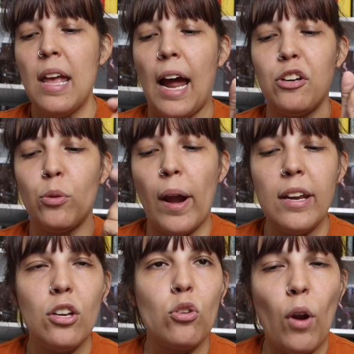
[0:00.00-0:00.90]
and you're
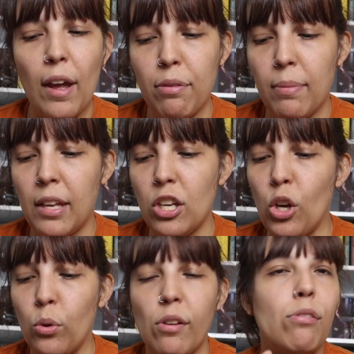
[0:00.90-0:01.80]
ready to try something
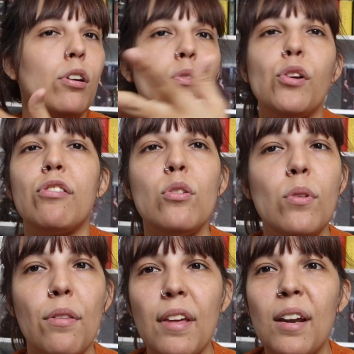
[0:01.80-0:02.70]
new to serve your
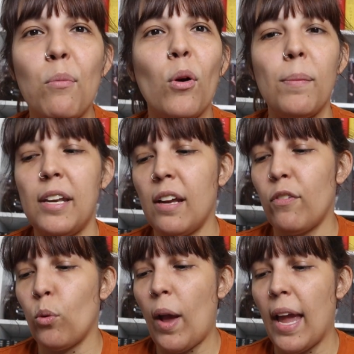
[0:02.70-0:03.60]
students in a more
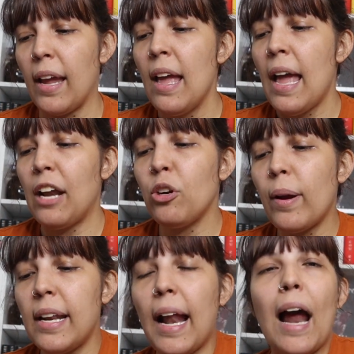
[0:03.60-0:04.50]
meaningful way, and you're
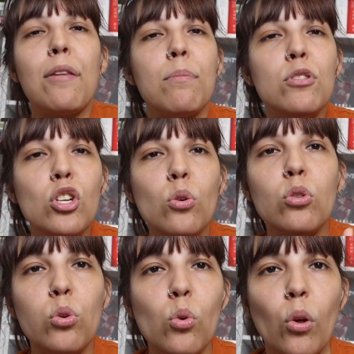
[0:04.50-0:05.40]
ready to add some new
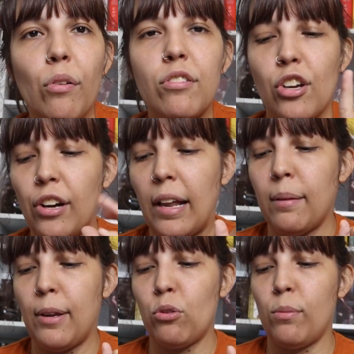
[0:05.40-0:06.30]
tools to your
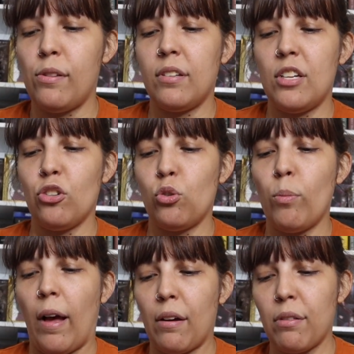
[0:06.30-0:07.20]
elementary music teacher
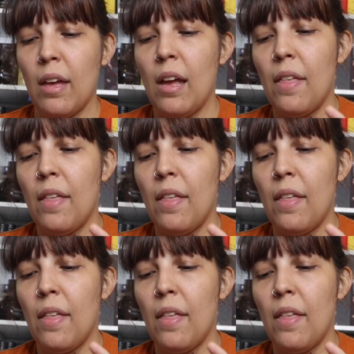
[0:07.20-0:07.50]
toolbox,